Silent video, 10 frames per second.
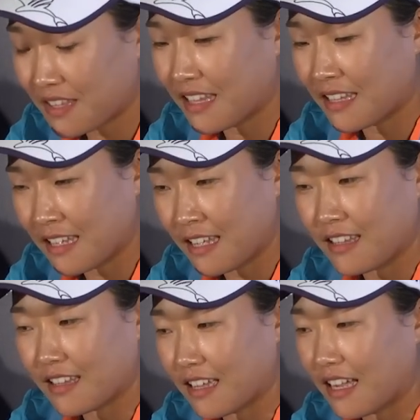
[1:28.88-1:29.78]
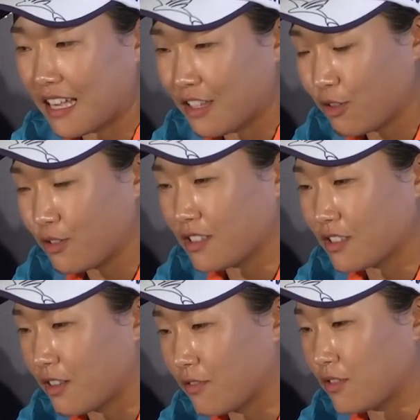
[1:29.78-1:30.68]
and then I know this
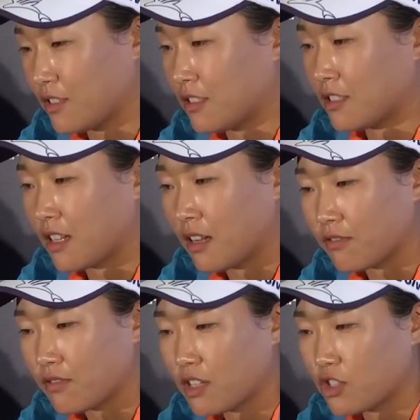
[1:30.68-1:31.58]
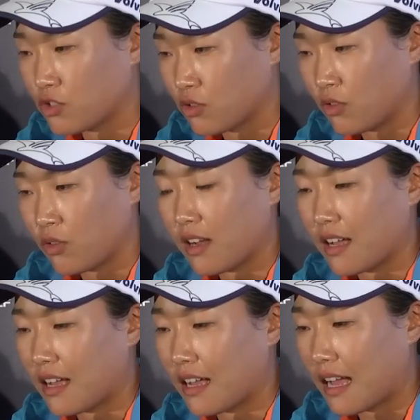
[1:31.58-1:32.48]
golf course is tough so
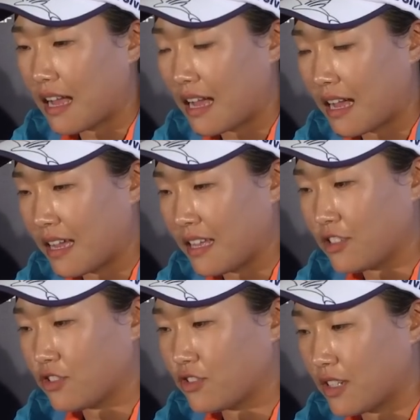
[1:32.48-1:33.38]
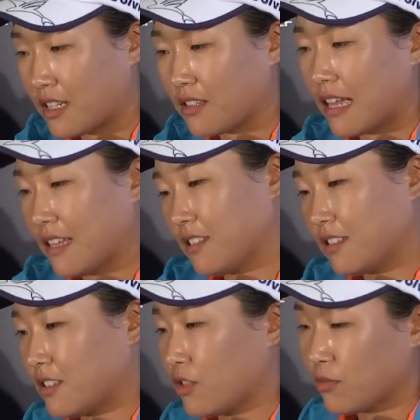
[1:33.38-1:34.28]
I try. I
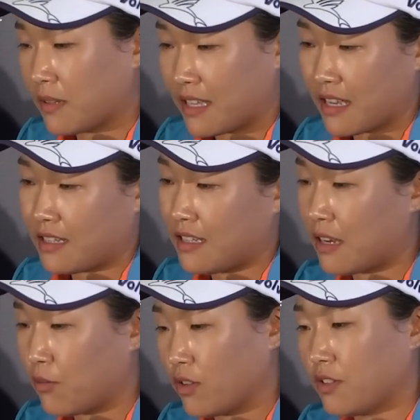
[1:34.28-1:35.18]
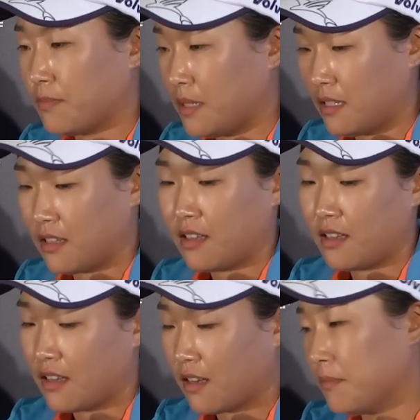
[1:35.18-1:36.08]
told my caddy I want to be
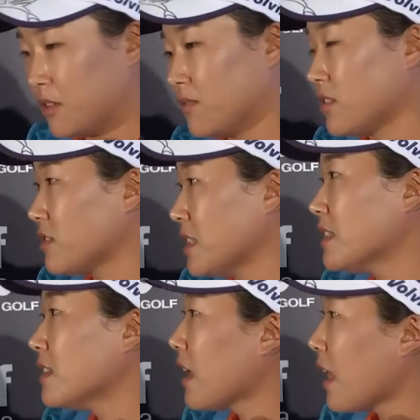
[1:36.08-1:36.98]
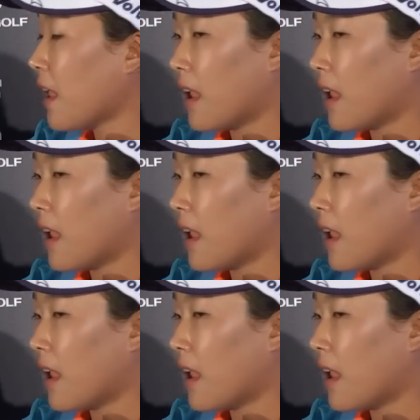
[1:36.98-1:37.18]
middle of the green. Uh-huh.